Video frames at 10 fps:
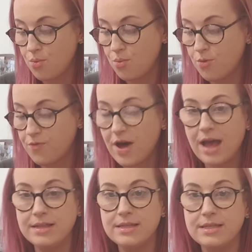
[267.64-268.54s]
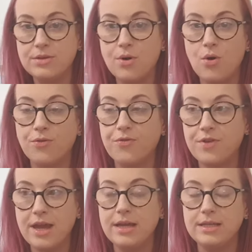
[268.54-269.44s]
we've had to do it on
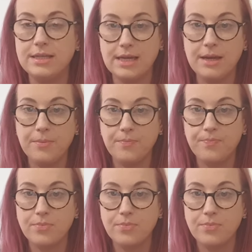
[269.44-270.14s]
Friday,